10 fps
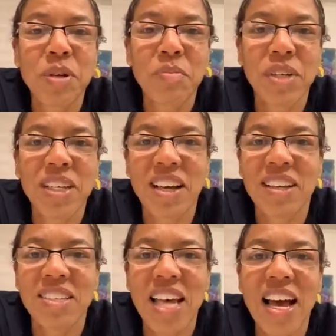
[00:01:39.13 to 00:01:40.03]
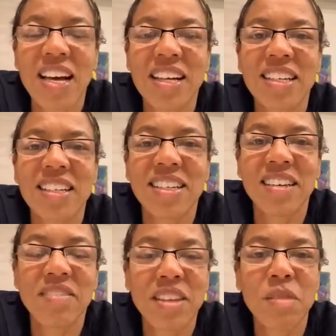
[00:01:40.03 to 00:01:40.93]
because I
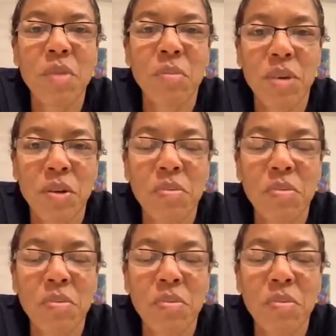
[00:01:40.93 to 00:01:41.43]
give them a meal